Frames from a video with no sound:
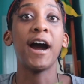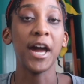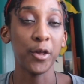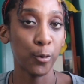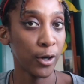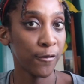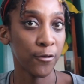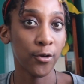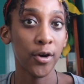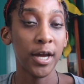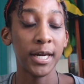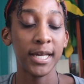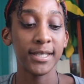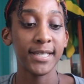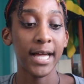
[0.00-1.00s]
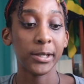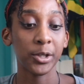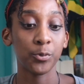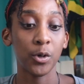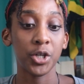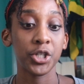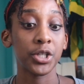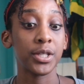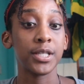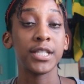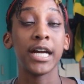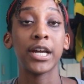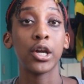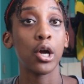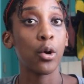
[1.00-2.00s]
By the way, for any Italian watching this,
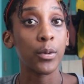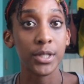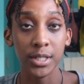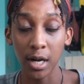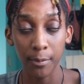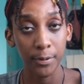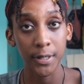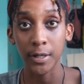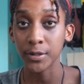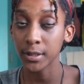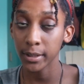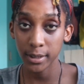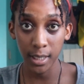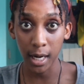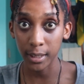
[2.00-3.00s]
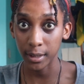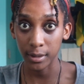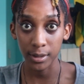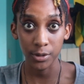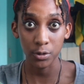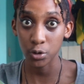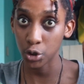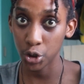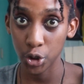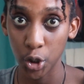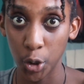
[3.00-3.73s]
I know it's not pronounced lasagna, it's just a